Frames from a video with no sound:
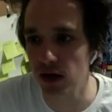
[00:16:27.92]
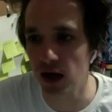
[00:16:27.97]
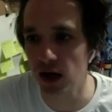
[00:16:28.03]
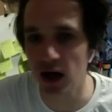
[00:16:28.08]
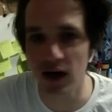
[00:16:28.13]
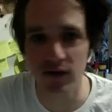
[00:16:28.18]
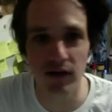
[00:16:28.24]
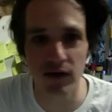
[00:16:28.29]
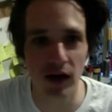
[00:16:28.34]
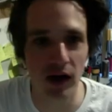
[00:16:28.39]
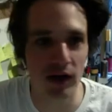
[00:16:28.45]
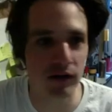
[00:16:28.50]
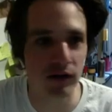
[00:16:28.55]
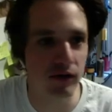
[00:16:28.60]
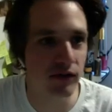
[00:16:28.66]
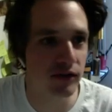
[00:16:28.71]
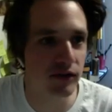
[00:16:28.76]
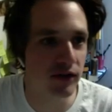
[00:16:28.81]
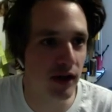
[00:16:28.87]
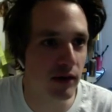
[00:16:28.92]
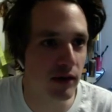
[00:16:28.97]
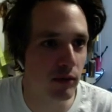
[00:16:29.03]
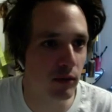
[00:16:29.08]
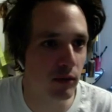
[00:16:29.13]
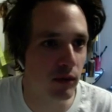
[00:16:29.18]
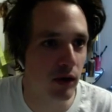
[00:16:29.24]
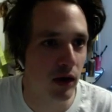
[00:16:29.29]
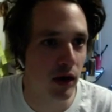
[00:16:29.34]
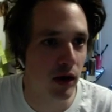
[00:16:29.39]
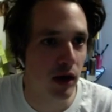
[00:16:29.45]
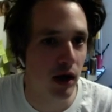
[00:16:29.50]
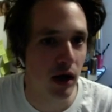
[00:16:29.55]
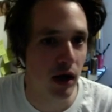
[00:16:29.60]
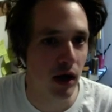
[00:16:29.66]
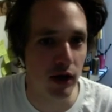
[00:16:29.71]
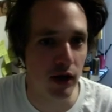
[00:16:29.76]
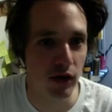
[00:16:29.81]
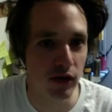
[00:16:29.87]
yeah, I've sent
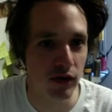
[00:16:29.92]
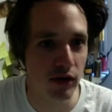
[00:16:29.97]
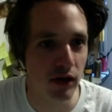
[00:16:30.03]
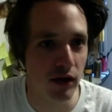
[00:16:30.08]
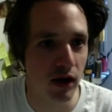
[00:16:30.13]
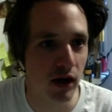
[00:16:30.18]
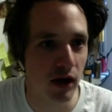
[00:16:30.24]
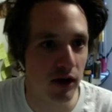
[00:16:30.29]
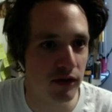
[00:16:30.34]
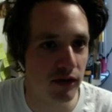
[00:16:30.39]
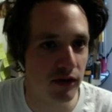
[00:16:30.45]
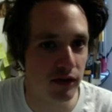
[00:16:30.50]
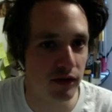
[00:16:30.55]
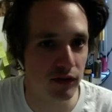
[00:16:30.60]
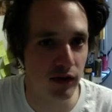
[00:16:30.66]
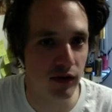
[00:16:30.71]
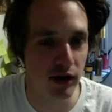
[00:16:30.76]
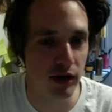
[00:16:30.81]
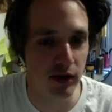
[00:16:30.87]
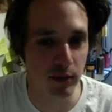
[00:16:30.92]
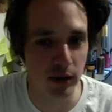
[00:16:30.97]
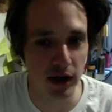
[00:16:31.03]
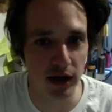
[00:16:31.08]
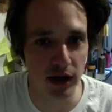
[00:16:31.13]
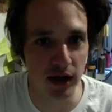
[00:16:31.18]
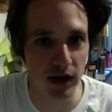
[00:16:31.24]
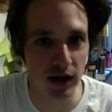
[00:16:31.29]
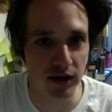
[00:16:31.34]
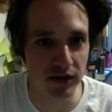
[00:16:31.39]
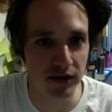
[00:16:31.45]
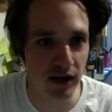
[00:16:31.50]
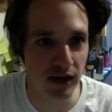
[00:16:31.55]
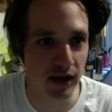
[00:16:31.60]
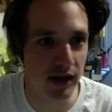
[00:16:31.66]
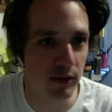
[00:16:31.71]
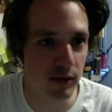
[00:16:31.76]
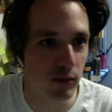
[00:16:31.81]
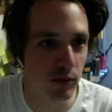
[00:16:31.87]
another artist friend of mine, I
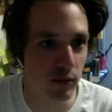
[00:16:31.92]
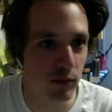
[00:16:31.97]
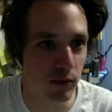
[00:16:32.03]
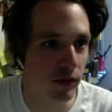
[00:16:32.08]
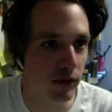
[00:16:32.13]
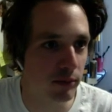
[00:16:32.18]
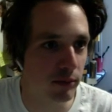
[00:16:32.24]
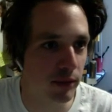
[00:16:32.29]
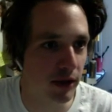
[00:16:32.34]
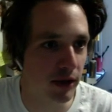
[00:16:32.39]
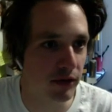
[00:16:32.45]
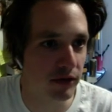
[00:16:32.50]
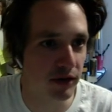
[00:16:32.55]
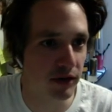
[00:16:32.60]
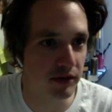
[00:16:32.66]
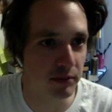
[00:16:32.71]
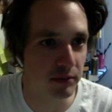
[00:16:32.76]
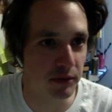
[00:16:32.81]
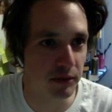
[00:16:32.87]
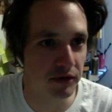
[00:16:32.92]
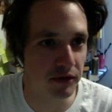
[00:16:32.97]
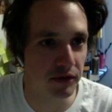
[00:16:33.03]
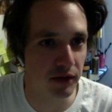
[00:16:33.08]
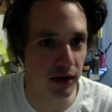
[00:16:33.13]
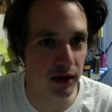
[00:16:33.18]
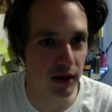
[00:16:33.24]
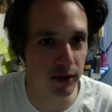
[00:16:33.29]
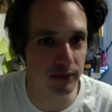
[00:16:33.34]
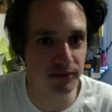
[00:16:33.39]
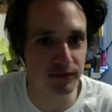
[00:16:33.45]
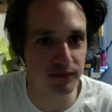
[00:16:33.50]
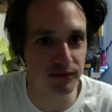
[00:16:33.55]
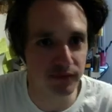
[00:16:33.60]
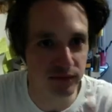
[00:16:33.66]
sent him one about 6 months ago.